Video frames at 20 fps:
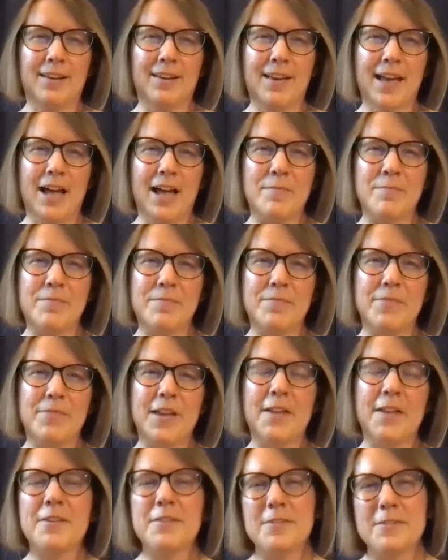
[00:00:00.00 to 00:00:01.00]
The
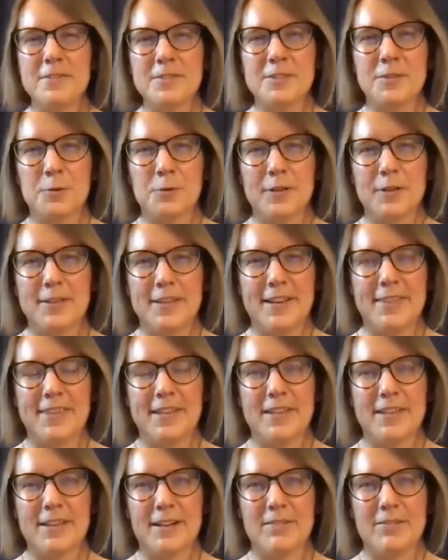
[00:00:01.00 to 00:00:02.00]
other story that I
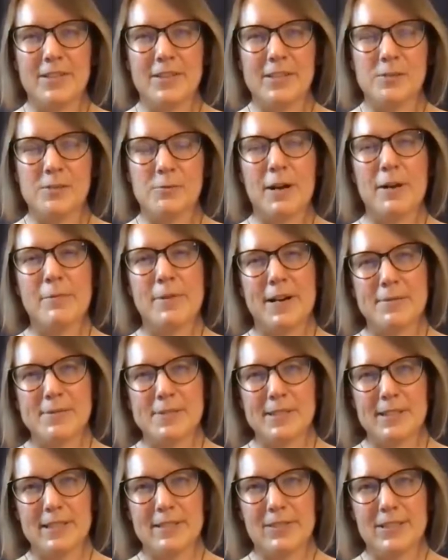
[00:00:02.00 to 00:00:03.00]
think of is right when I
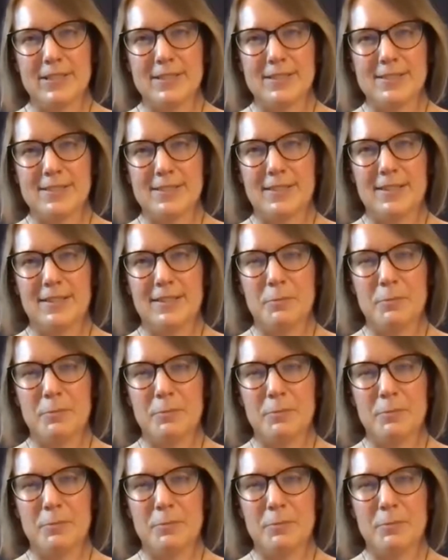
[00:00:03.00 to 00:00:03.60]
was leaving Disney,